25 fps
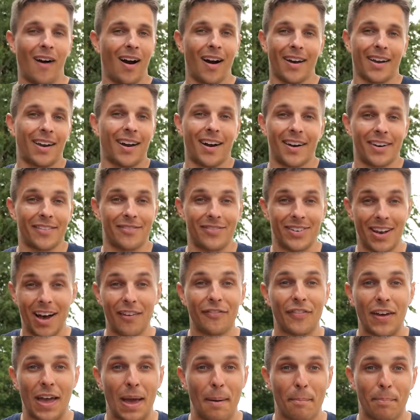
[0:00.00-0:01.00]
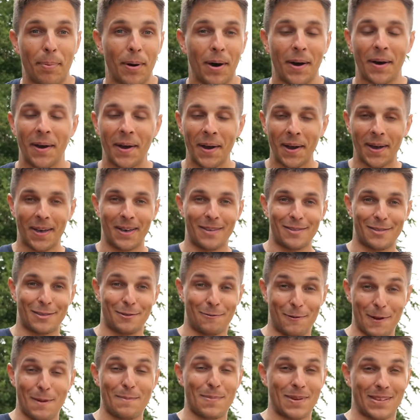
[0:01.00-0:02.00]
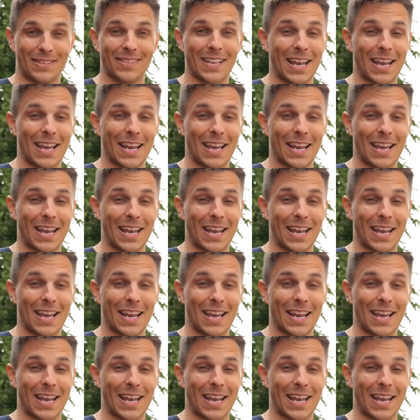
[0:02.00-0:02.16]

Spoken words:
I kind of love it, but the Fitbit